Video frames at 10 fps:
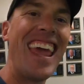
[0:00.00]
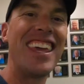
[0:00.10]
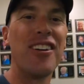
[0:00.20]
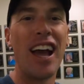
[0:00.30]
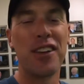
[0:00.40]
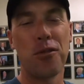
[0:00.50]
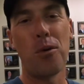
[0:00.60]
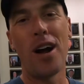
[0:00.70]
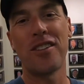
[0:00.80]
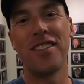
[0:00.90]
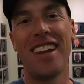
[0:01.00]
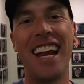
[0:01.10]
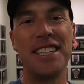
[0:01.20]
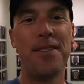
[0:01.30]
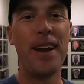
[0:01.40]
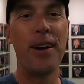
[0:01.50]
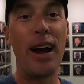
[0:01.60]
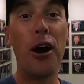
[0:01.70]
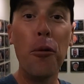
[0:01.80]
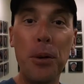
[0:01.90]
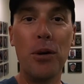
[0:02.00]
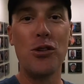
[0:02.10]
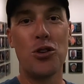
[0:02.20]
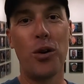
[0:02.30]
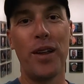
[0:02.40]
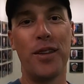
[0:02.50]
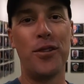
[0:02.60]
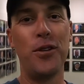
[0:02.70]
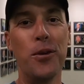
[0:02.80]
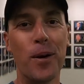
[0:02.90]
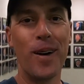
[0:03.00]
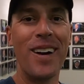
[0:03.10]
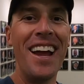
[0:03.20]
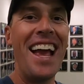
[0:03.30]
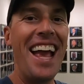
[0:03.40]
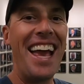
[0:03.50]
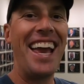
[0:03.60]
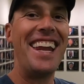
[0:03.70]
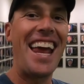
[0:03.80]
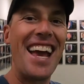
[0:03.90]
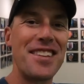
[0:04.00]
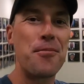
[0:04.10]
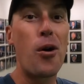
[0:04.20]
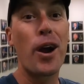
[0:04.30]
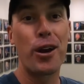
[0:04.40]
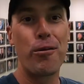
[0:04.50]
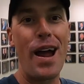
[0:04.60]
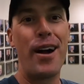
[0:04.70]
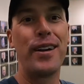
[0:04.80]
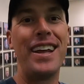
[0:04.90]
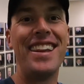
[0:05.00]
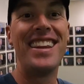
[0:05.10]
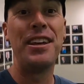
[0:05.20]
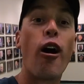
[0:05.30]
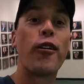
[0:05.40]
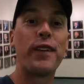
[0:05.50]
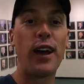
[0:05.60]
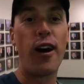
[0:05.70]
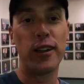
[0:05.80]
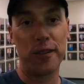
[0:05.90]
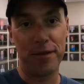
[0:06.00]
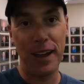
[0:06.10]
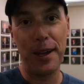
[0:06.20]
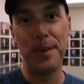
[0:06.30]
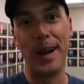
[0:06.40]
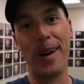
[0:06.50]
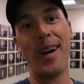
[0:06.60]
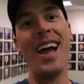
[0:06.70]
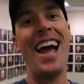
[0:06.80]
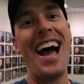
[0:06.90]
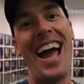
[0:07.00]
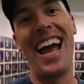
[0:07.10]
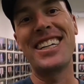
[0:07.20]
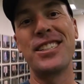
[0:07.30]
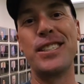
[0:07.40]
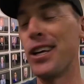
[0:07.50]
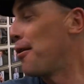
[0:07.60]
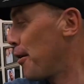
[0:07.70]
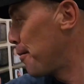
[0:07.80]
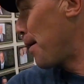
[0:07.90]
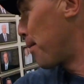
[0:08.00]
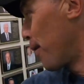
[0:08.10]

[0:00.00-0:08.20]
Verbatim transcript: Thank you guys for watching today's video. I hope you enjoyed the tour. And as I'm walking around in the RV Hall of Fame here, I actually saw one of my